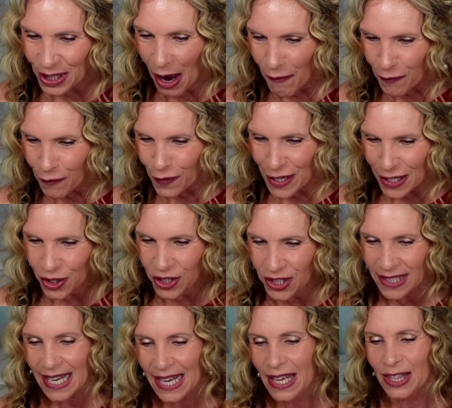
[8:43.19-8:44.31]

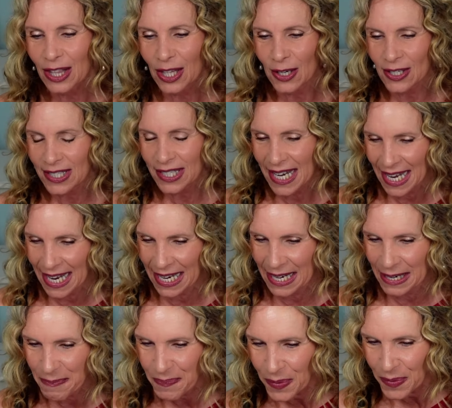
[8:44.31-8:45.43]
officially at
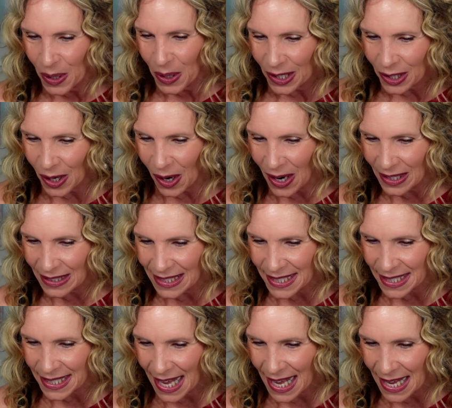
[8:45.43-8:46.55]
13. Carla
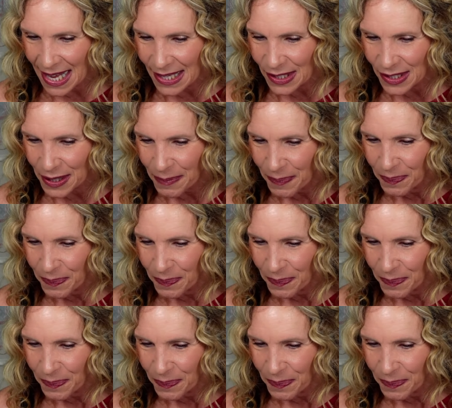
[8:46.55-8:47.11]
says,